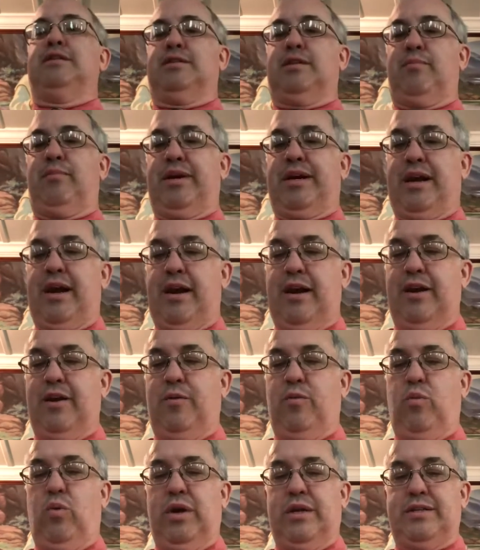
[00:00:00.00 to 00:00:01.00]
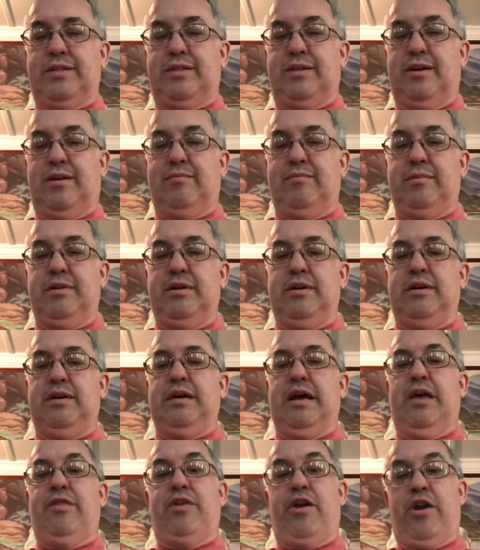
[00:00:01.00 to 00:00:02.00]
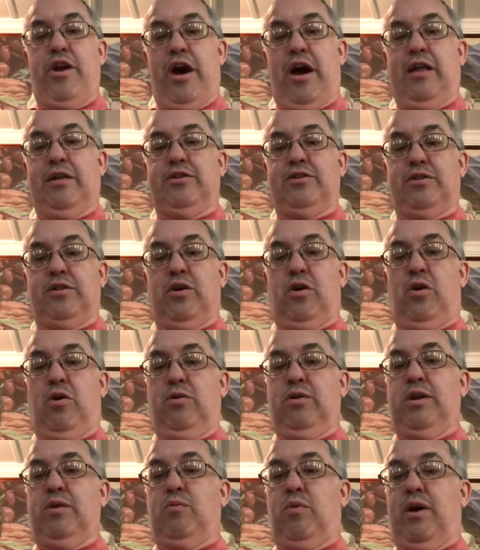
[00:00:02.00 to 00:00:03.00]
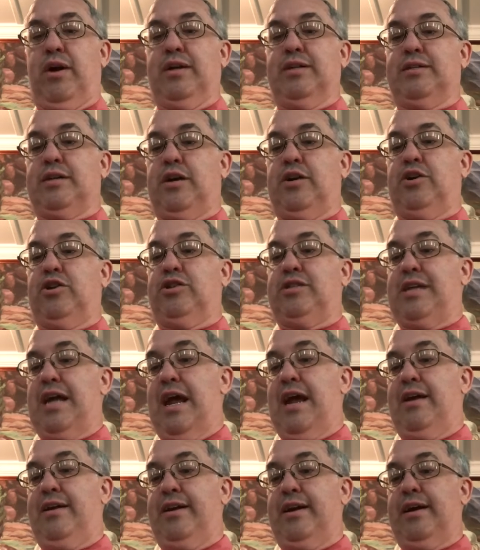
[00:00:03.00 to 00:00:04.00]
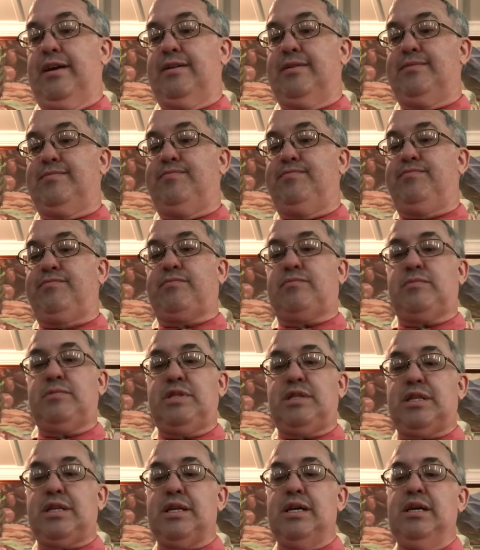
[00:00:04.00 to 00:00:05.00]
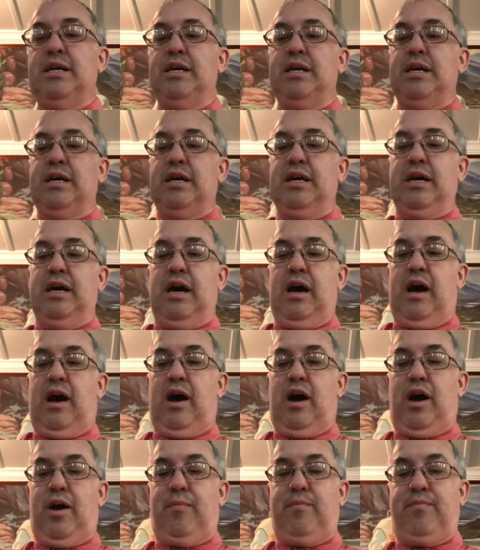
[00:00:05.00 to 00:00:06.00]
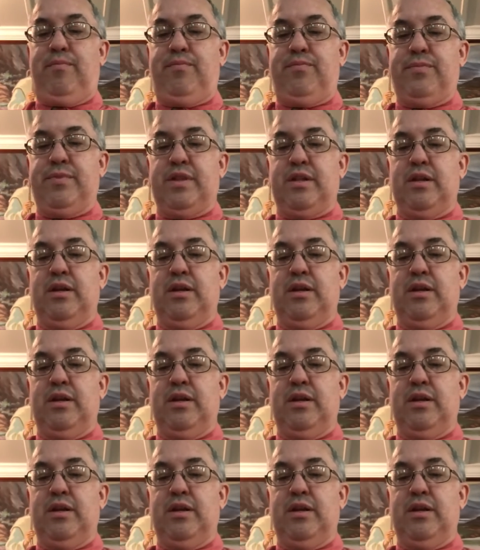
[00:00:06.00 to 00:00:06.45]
is the beginning of wisdom, and the knowledge of the Holy One is understanding. Um,